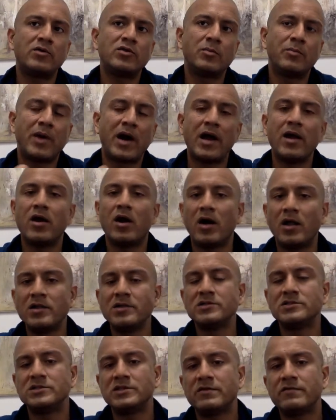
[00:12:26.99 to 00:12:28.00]

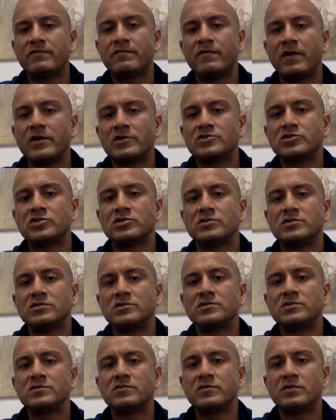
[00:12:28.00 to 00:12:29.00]
biology
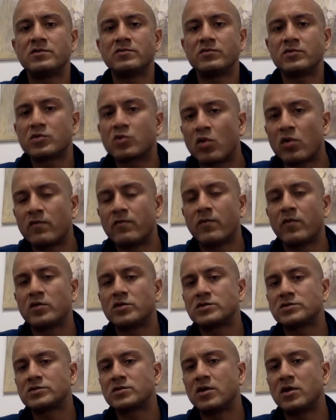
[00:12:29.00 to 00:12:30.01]
functions, with the core
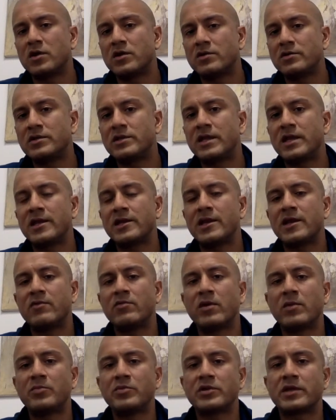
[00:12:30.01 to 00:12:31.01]
focus on DNA
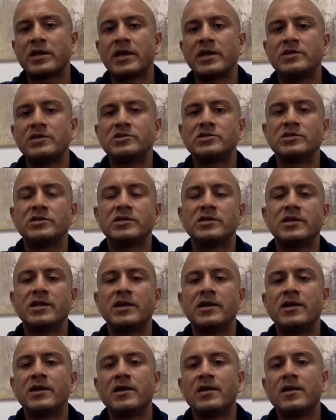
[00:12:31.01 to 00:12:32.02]
replication,
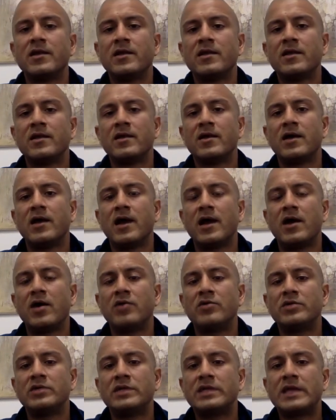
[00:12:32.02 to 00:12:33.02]
and
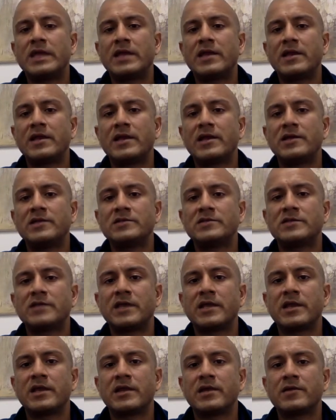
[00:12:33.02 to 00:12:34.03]
how the DNA is
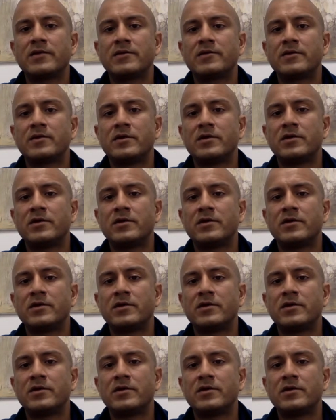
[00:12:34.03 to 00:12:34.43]
getting